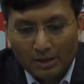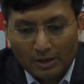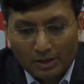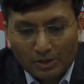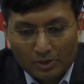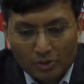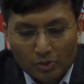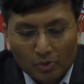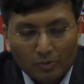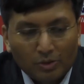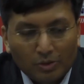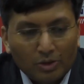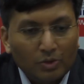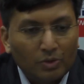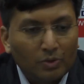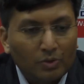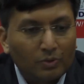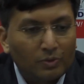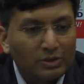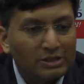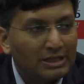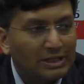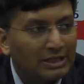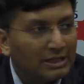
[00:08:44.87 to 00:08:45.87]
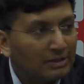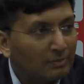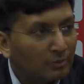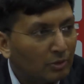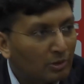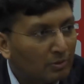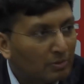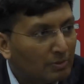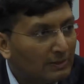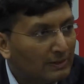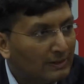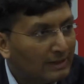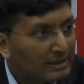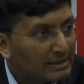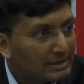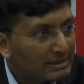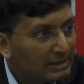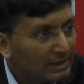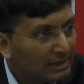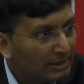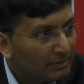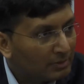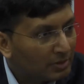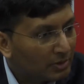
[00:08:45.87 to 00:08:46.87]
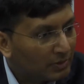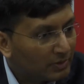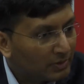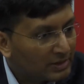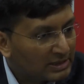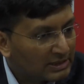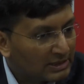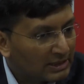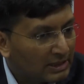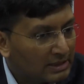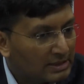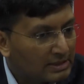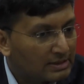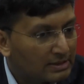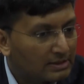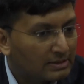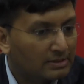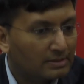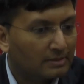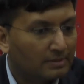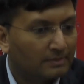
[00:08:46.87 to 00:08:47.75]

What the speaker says: So over to you, Vijay, and probably let's take up the question and answers.